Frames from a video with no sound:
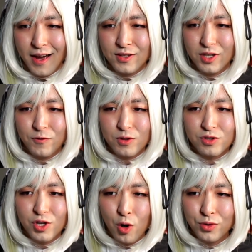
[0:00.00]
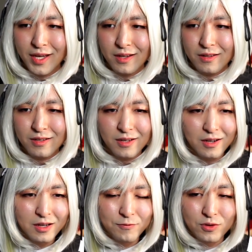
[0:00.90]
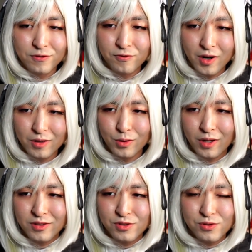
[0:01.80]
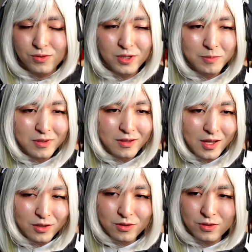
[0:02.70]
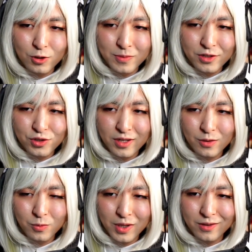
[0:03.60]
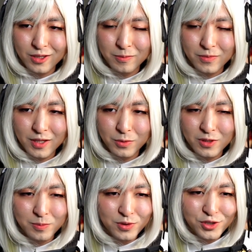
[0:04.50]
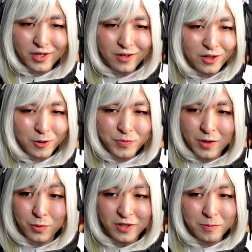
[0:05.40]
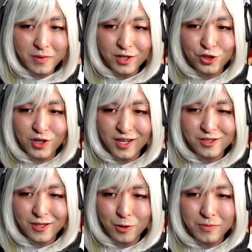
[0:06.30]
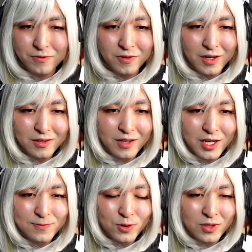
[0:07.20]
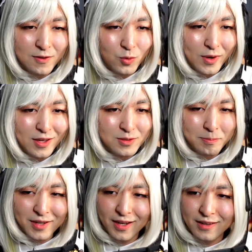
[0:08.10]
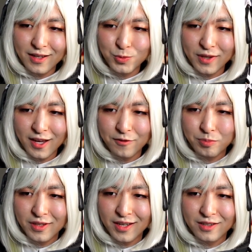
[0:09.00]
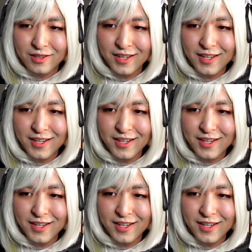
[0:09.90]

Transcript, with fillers: Guys, if you donated, uh, if you followed on this stream, thank you so much and welcome. I really appreciate it all. It really much does help me fund the next few giveaways and big ideas we have planned.